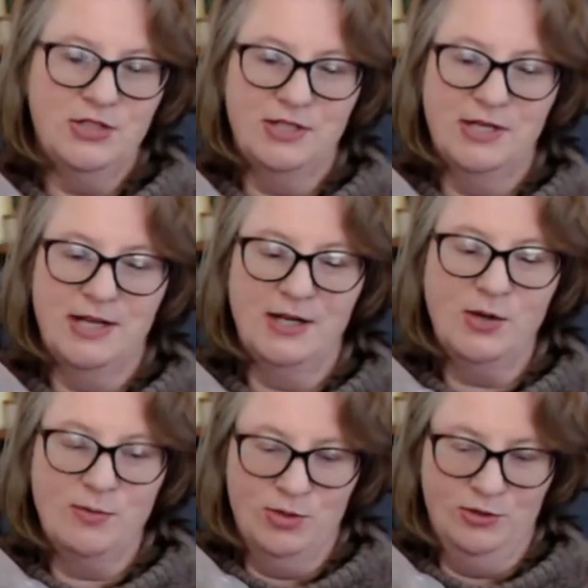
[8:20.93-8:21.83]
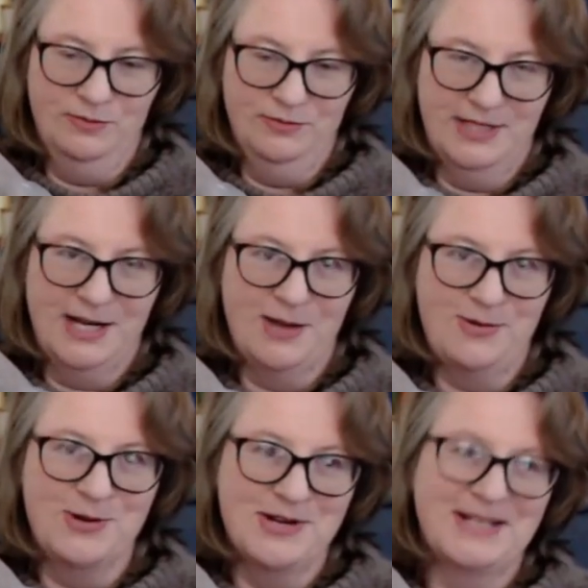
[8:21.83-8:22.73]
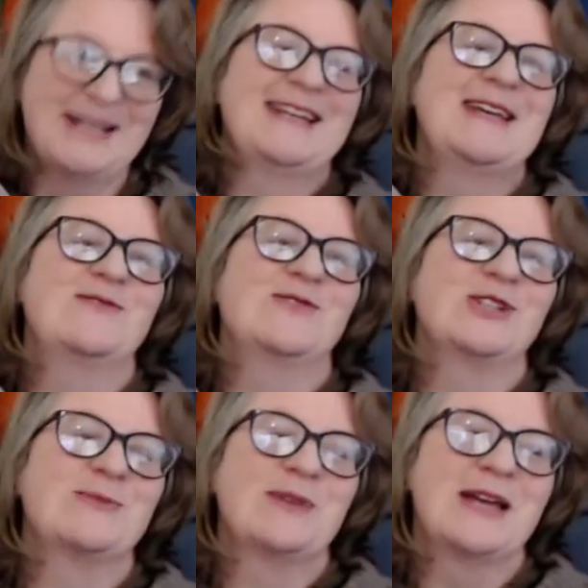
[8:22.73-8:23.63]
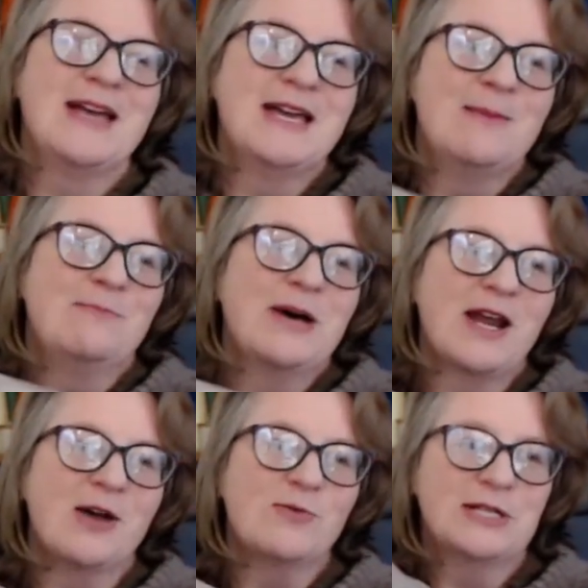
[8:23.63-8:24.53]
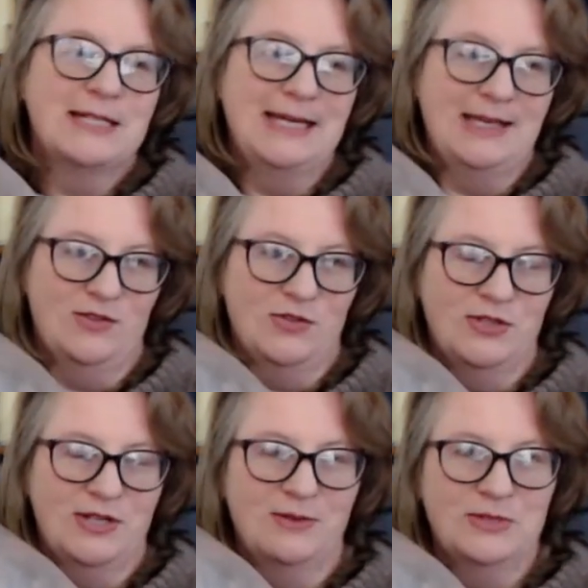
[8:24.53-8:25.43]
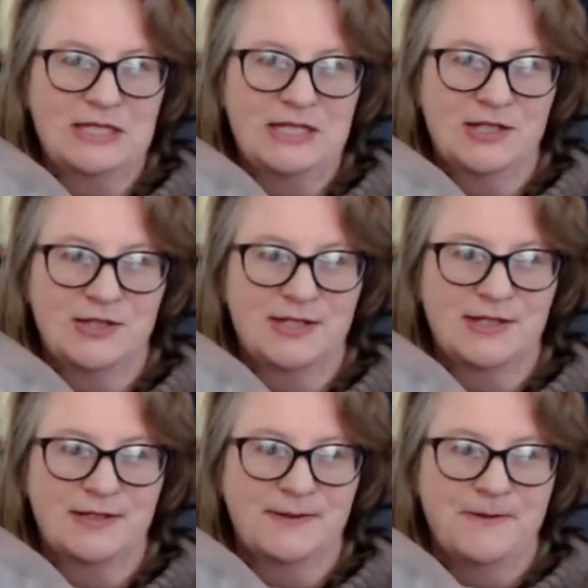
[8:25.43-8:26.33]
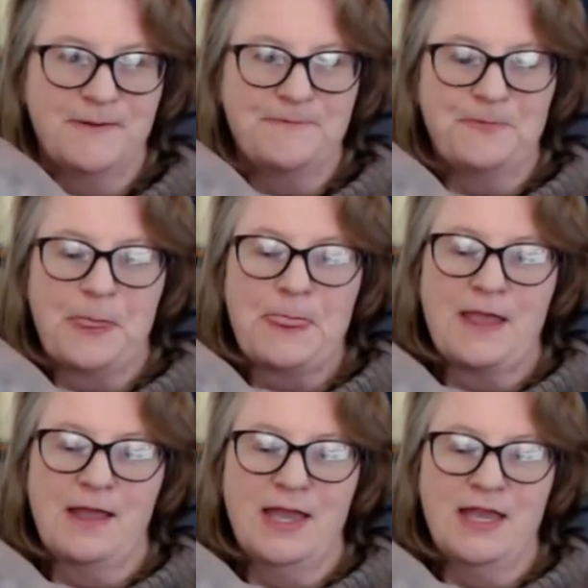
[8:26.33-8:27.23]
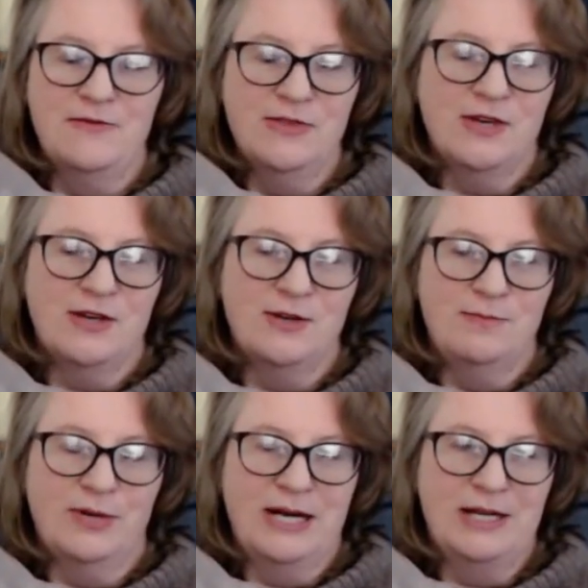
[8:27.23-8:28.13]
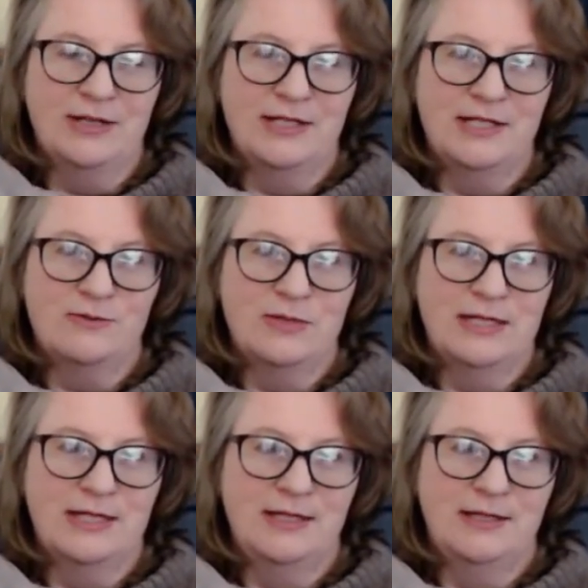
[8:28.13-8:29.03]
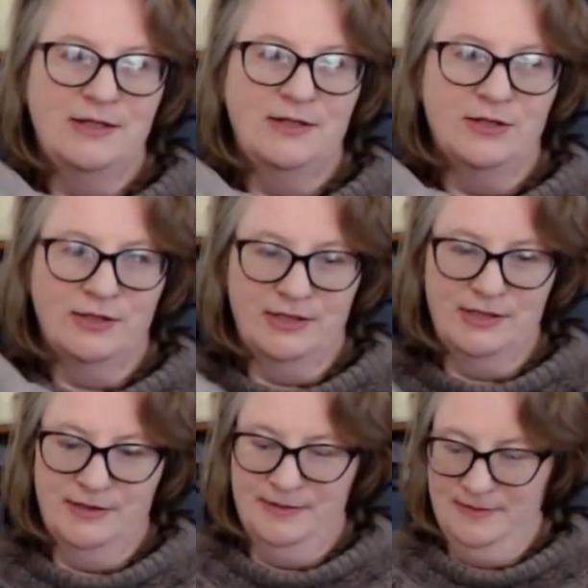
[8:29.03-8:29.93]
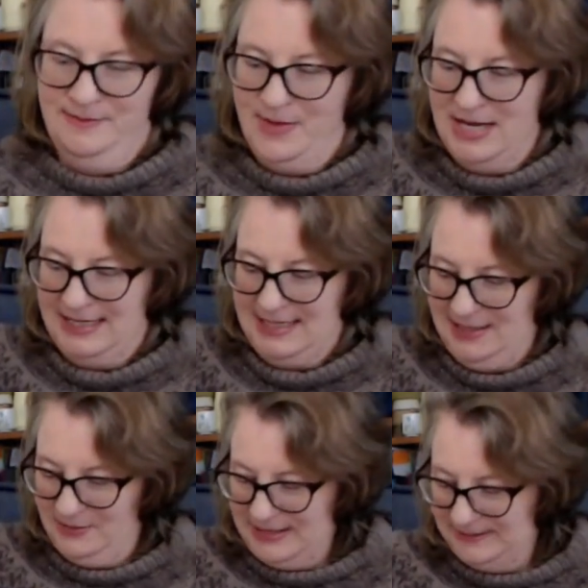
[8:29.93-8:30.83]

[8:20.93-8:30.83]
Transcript: A lot more than I will need for a jumper. But I want to get through it and I want to use it, even though brown is really not my colourway.